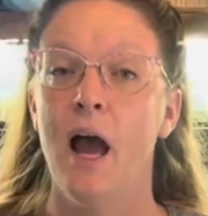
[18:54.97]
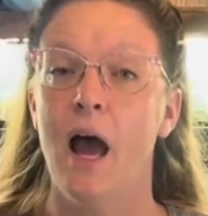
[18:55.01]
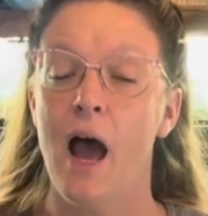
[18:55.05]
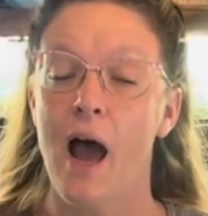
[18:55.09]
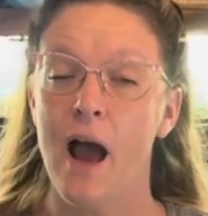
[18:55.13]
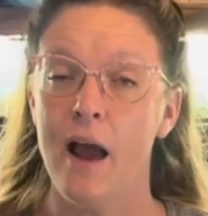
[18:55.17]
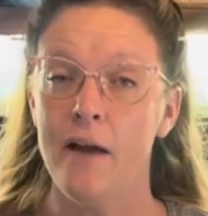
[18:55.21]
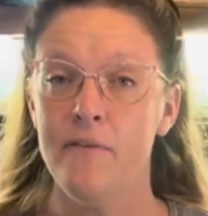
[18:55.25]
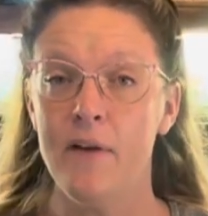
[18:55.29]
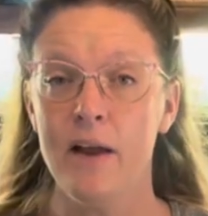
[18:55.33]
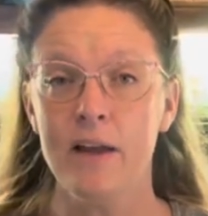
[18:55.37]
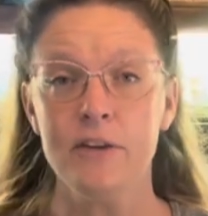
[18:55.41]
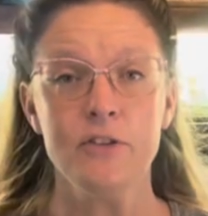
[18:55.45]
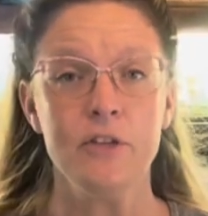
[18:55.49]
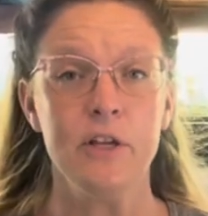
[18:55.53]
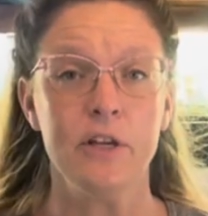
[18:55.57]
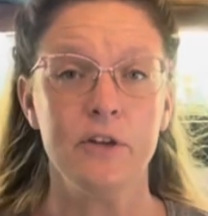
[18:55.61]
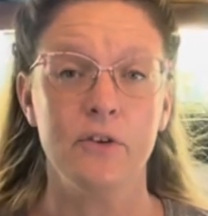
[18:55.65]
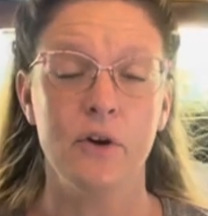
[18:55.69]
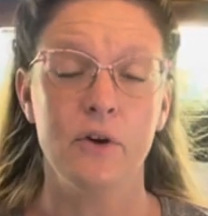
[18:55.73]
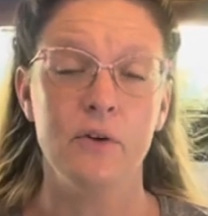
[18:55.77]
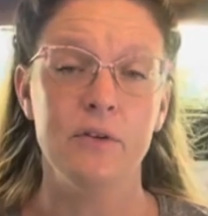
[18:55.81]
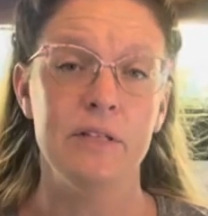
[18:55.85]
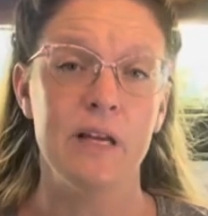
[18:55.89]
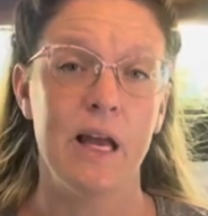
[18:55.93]
I've actually
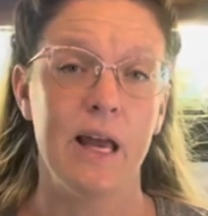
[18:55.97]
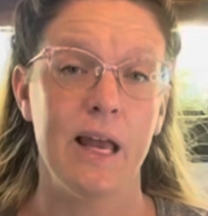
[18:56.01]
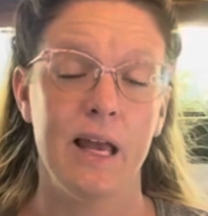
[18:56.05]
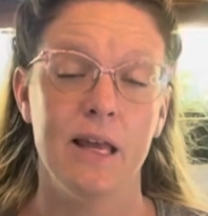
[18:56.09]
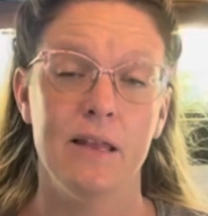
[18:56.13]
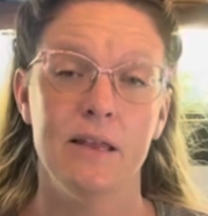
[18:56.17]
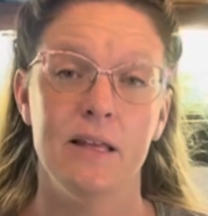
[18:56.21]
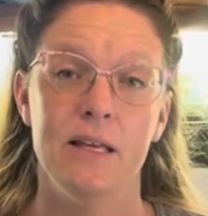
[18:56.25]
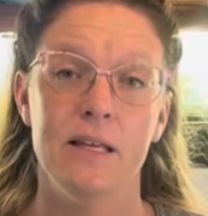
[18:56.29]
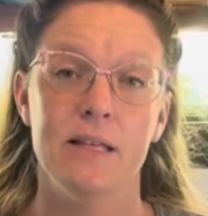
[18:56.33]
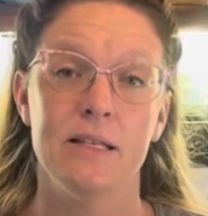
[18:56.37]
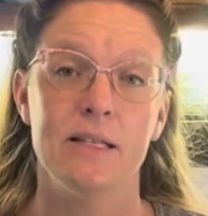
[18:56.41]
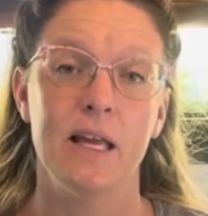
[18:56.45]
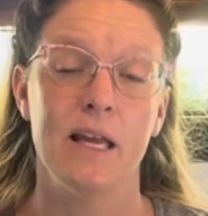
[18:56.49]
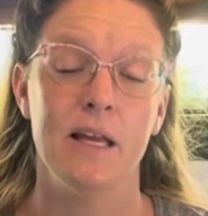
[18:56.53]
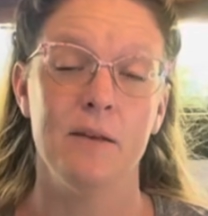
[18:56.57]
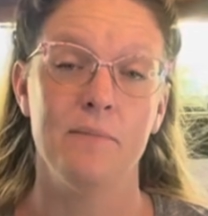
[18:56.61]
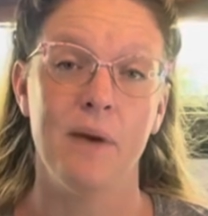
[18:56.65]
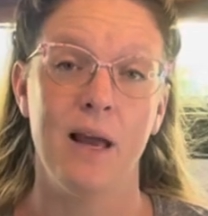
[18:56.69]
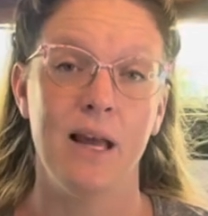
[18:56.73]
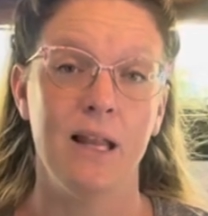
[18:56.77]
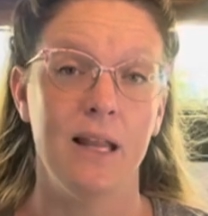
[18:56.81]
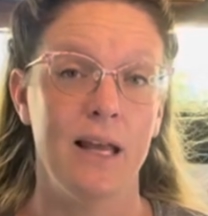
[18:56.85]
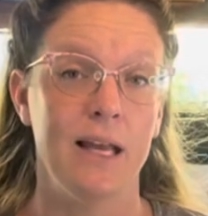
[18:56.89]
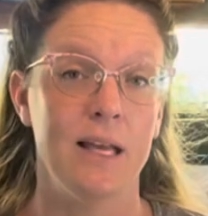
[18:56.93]
grown dianthus in
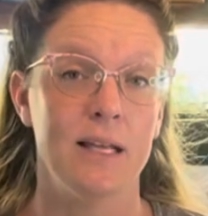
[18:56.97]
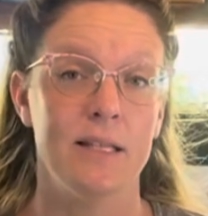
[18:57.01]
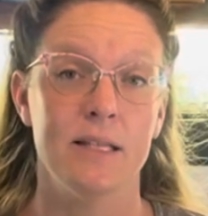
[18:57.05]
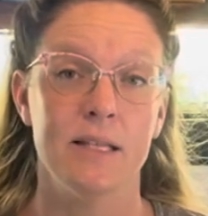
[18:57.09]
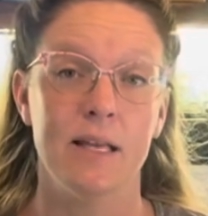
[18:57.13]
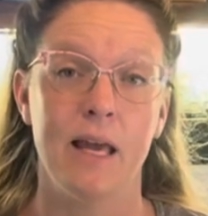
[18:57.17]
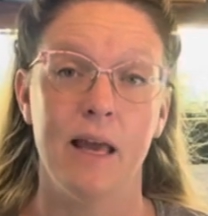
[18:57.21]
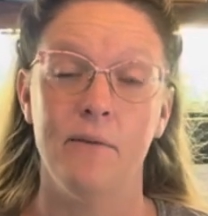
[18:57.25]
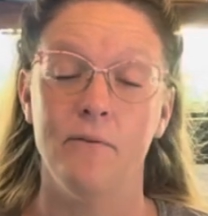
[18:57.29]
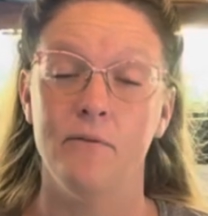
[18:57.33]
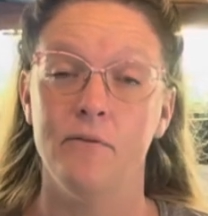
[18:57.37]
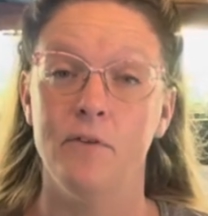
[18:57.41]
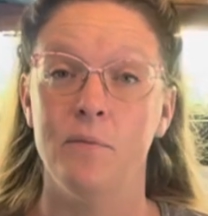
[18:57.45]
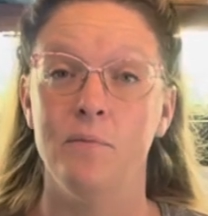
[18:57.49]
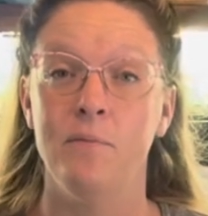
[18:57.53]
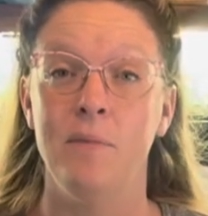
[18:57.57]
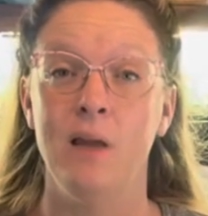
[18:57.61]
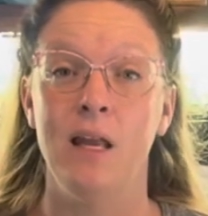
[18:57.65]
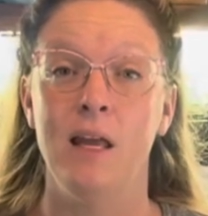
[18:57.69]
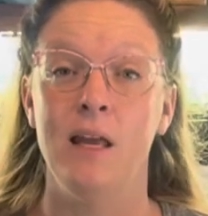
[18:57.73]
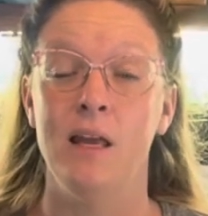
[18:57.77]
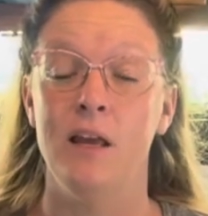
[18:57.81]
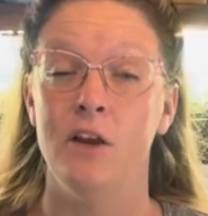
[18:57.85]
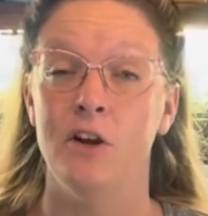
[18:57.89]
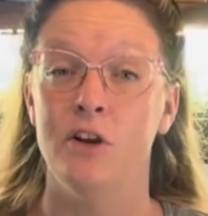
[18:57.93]
my landscape for
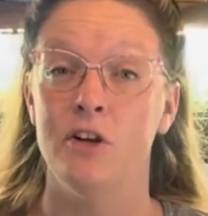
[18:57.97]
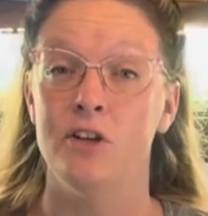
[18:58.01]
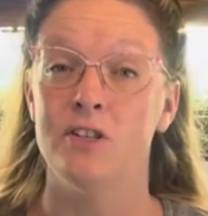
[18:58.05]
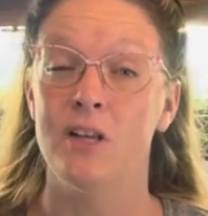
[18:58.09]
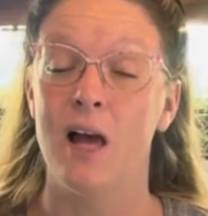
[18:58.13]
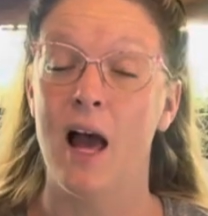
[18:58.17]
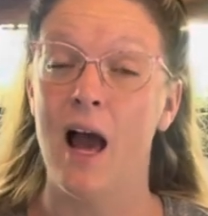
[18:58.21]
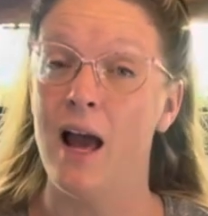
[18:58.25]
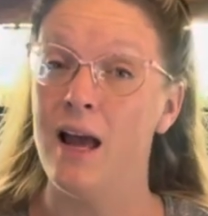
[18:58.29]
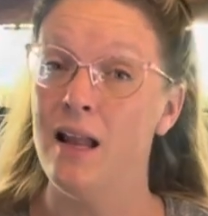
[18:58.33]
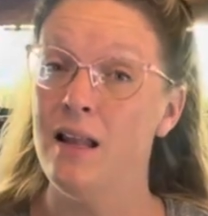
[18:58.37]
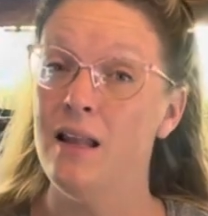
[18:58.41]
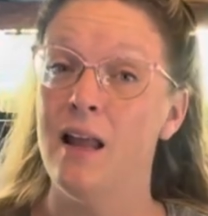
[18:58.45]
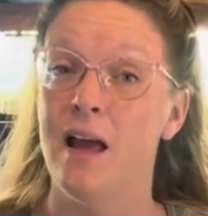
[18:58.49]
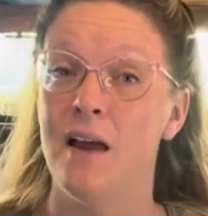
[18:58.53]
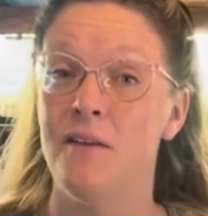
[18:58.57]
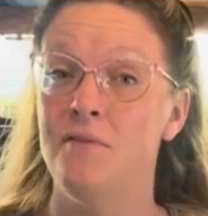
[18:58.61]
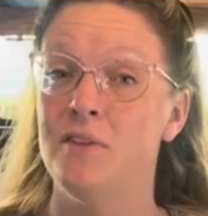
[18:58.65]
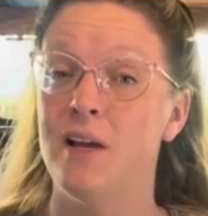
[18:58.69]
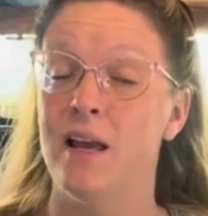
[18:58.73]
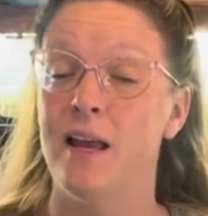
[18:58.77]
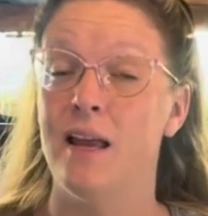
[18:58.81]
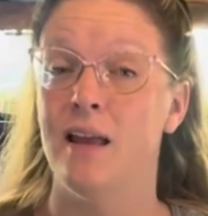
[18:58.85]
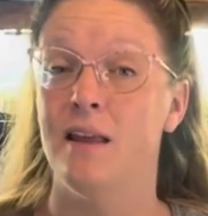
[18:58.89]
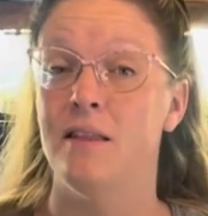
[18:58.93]
many years. I love
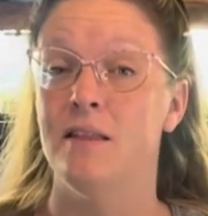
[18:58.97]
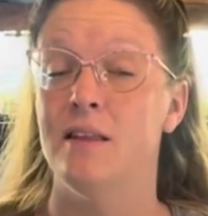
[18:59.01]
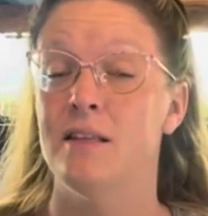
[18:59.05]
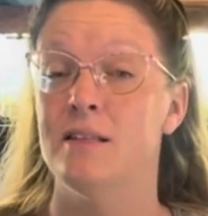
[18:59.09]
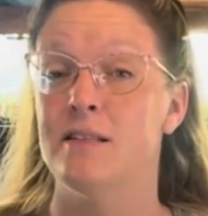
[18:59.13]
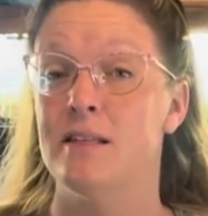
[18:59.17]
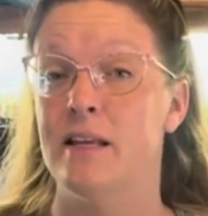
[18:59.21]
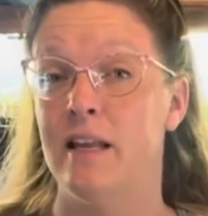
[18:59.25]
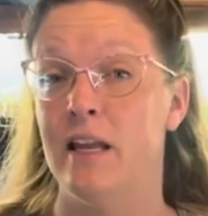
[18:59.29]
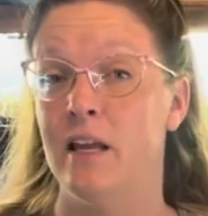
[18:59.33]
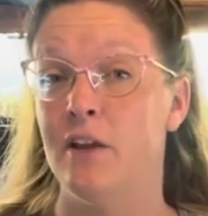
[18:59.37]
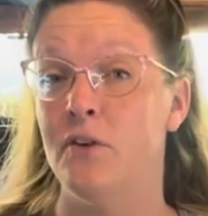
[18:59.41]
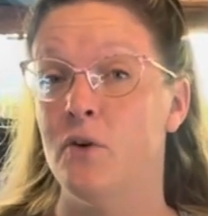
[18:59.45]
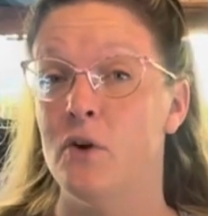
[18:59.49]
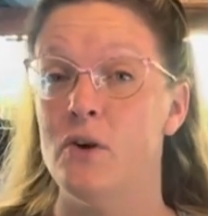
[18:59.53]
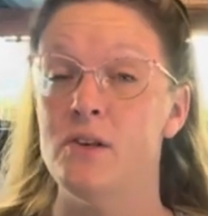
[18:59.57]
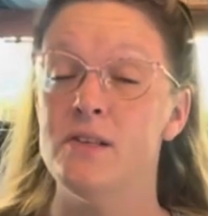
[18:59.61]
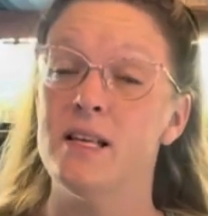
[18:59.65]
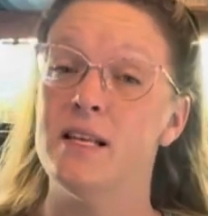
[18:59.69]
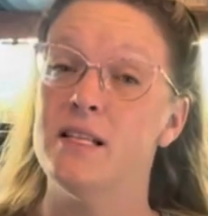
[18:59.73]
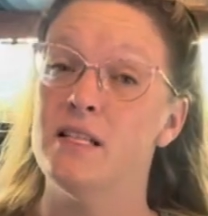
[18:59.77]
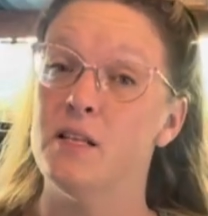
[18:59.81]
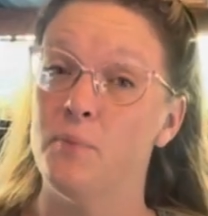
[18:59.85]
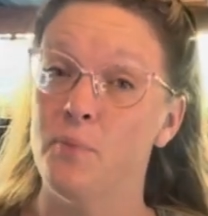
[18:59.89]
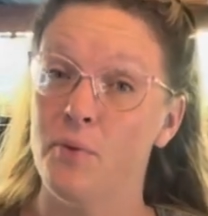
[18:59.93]
dianthus, and it grows
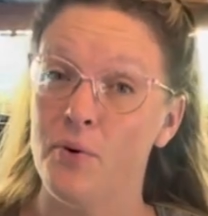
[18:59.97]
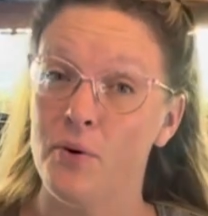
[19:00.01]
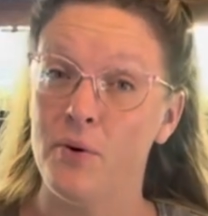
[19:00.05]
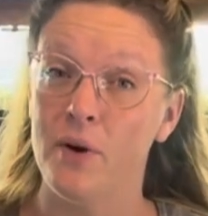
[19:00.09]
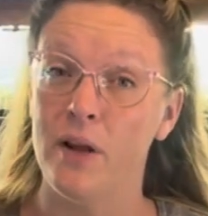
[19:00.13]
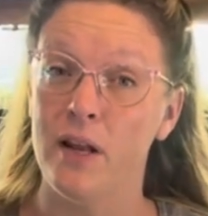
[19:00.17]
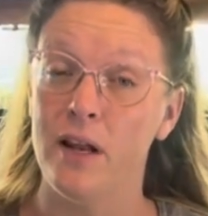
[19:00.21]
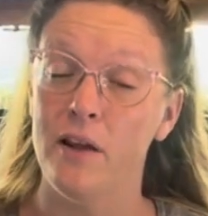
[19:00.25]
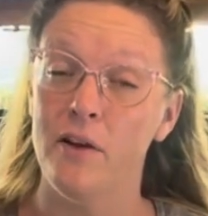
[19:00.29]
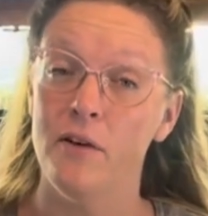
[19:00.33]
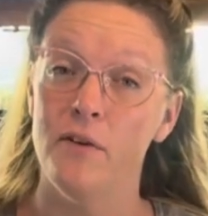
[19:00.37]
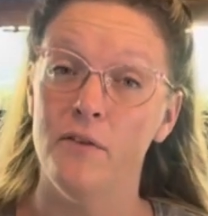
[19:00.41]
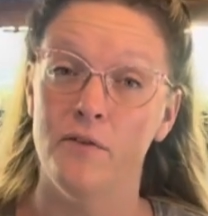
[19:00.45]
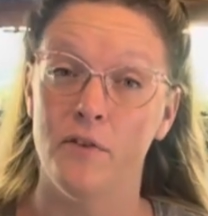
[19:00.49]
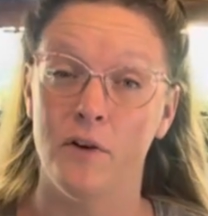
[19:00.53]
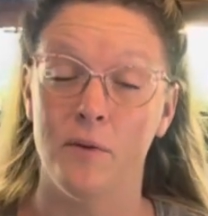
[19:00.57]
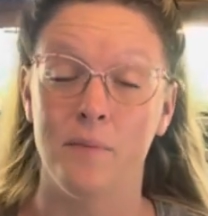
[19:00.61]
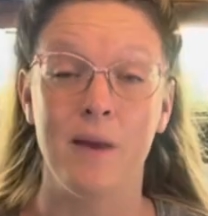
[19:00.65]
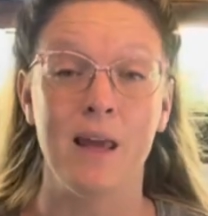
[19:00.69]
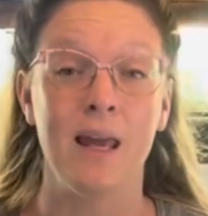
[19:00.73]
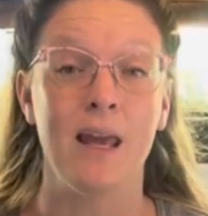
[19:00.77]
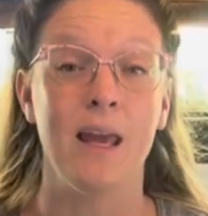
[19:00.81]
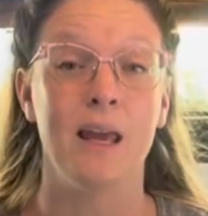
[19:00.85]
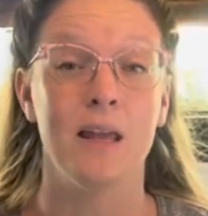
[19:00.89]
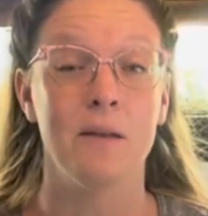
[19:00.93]
as a perennial for
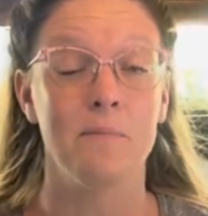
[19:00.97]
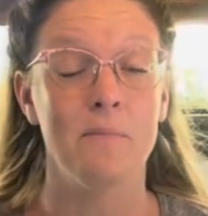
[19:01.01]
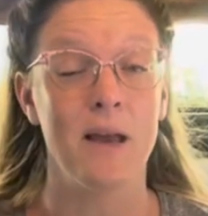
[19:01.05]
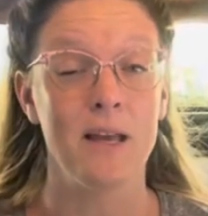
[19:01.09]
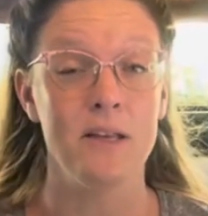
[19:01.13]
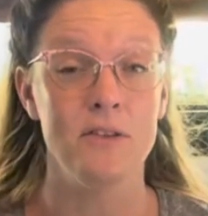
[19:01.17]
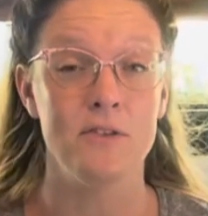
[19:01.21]
me in my